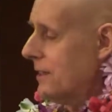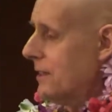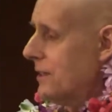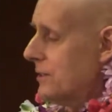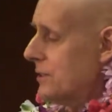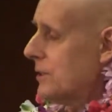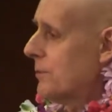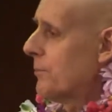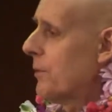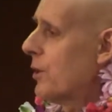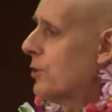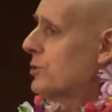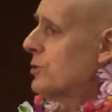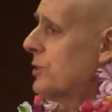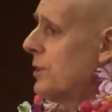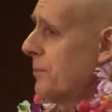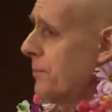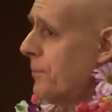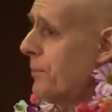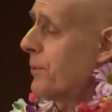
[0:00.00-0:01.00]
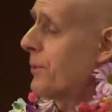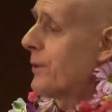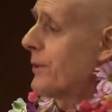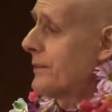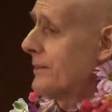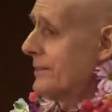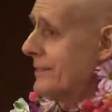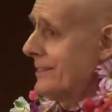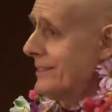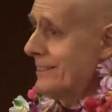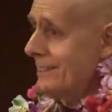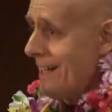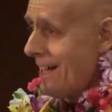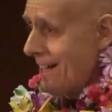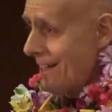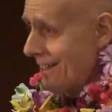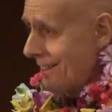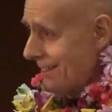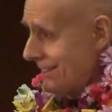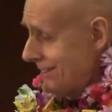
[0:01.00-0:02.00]
It is the most important
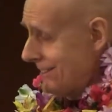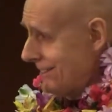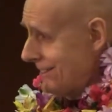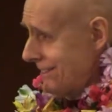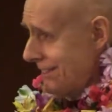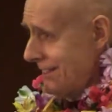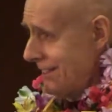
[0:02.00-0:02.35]
science,